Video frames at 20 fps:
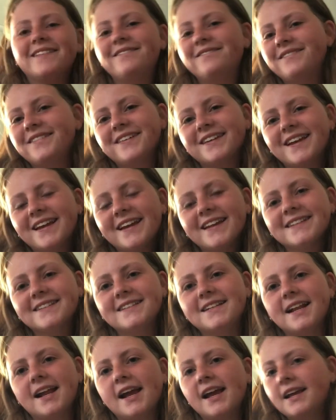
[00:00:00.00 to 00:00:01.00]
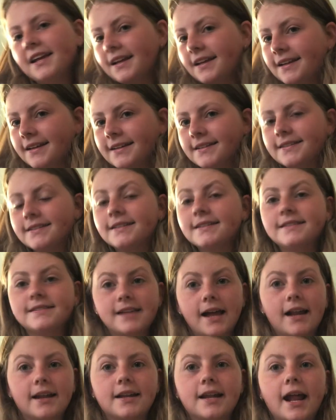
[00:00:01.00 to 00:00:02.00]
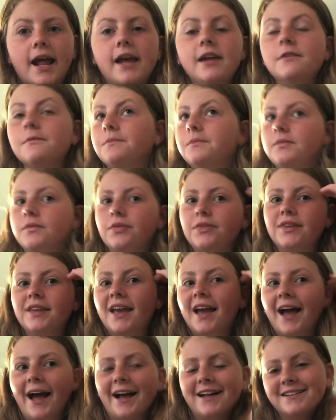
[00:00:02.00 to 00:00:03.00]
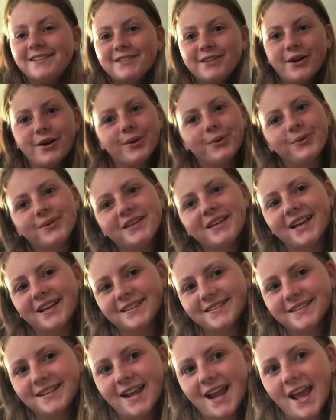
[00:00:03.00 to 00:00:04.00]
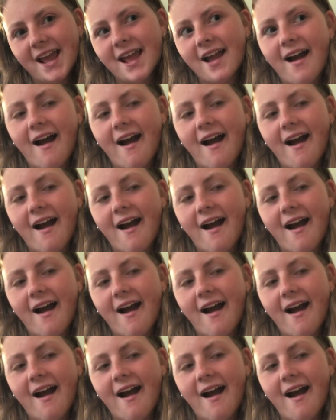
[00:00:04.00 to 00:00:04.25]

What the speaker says: Good morning, today is Saturday. As you know, yesterday